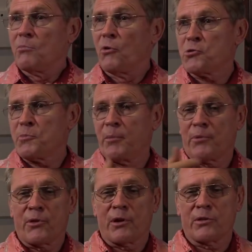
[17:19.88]
Most
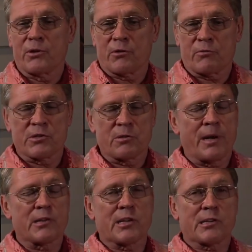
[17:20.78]
people thought the Earth was
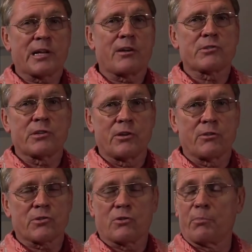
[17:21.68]
about 6,000
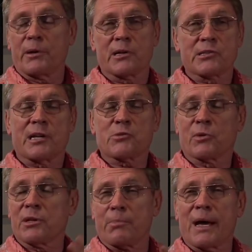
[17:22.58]
years old because that's
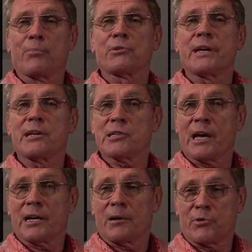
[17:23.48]
what the Bible dates
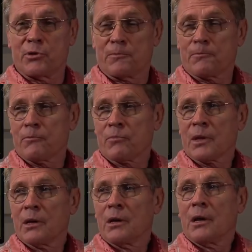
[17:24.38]
add up to.
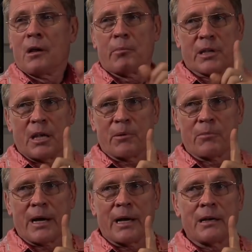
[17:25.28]
But keep
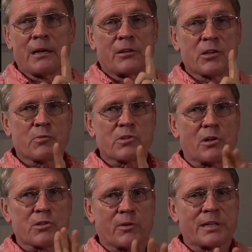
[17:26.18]
in mind, this was
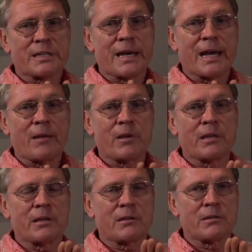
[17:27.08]
also a time
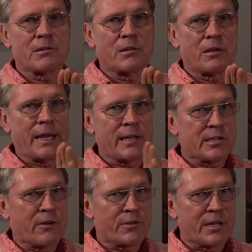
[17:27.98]
in the late
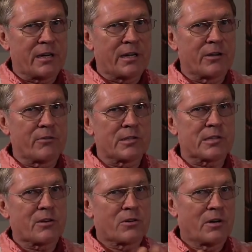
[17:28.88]

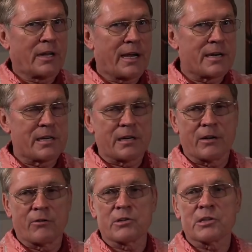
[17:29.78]
1700s and early
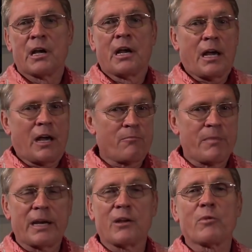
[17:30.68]
1800s of
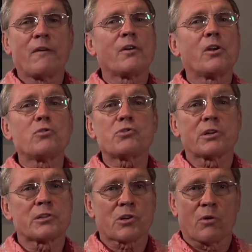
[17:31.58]
many
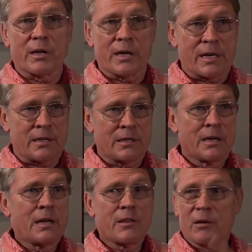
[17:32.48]
revolutions going on.
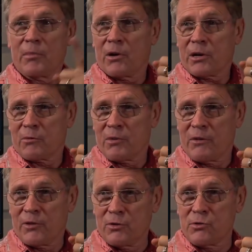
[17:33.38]
The American
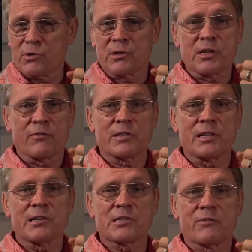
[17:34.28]
Revolution,
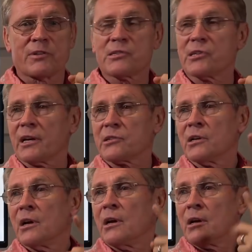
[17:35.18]

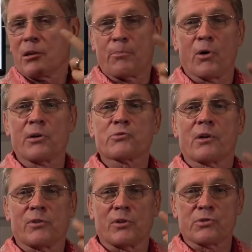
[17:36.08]
1776, the Polish
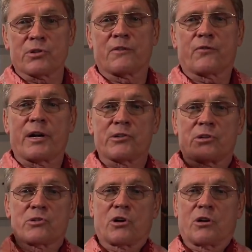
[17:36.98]
Revolution, the
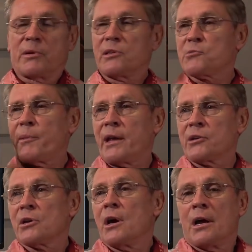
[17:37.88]
French, the German, the
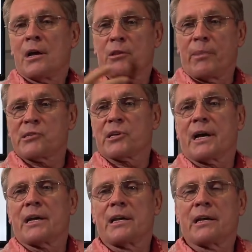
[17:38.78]
Spanish. The basic
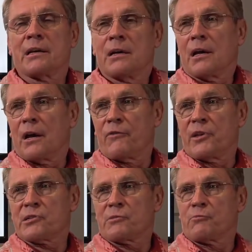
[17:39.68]
idea of
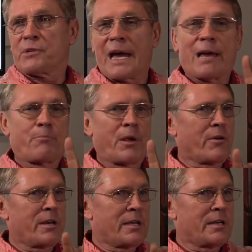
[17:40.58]
this time
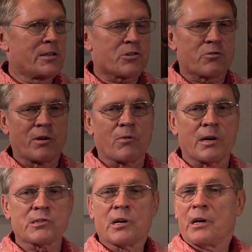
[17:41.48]
period in history
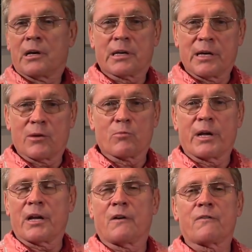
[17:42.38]
was get
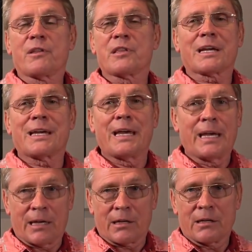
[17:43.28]
rid of the
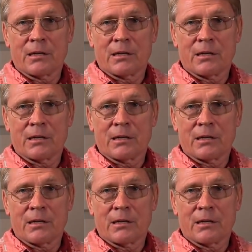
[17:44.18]
king.